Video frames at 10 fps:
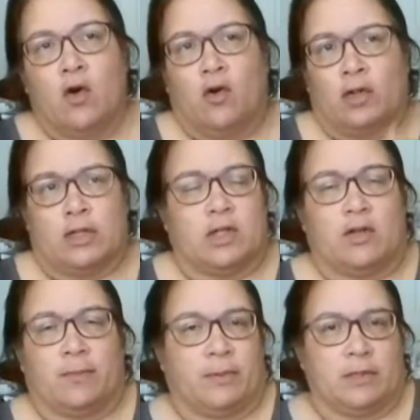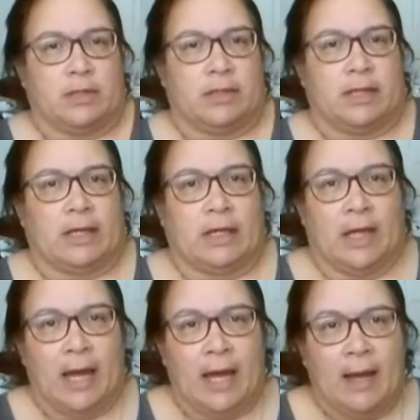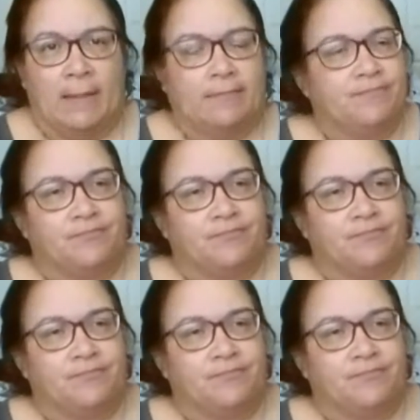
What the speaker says: or this other person did a collab.